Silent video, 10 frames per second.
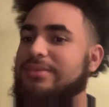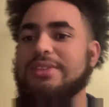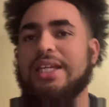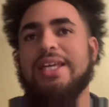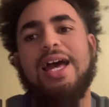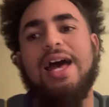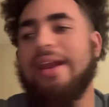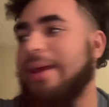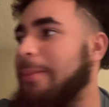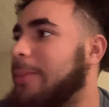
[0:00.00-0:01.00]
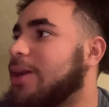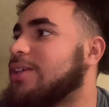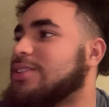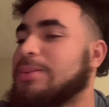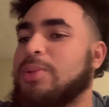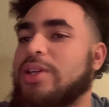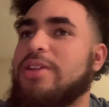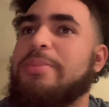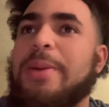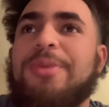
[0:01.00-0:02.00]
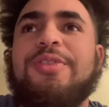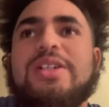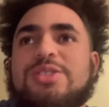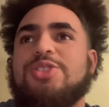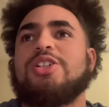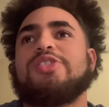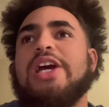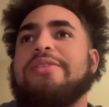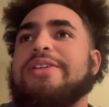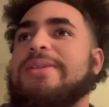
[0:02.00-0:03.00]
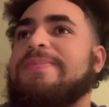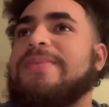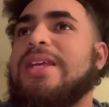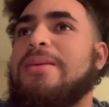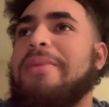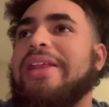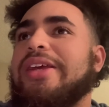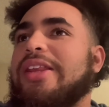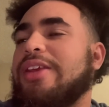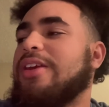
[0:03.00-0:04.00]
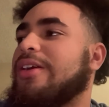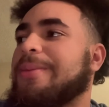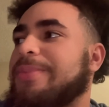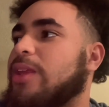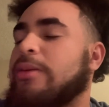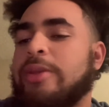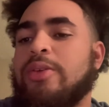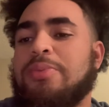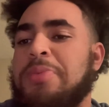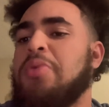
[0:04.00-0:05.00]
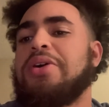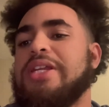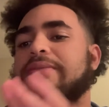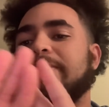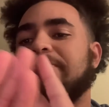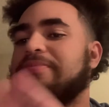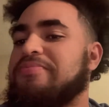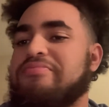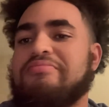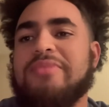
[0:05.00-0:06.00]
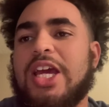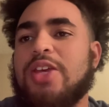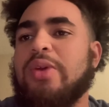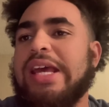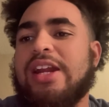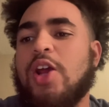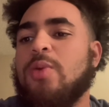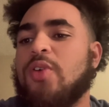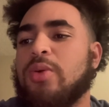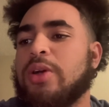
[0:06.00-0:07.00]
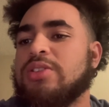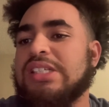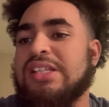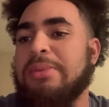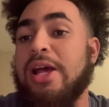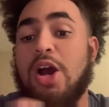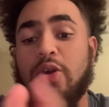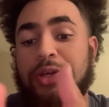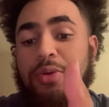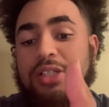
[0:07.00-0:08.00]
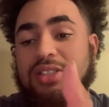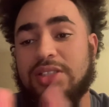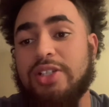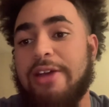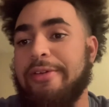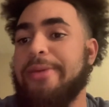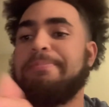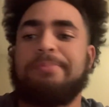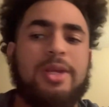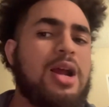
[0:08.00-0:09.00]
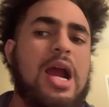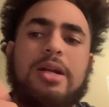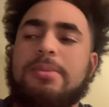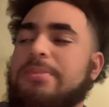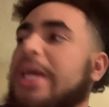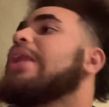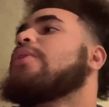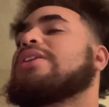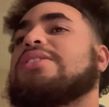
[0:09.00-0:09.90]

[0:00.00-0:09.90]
God have mercy, boy, you'd be a professional truck driver by the end of the year. You wouldn't have to go for a road test. They'd be like, oh, you were a city driver? Yep, you're hired. But anyways,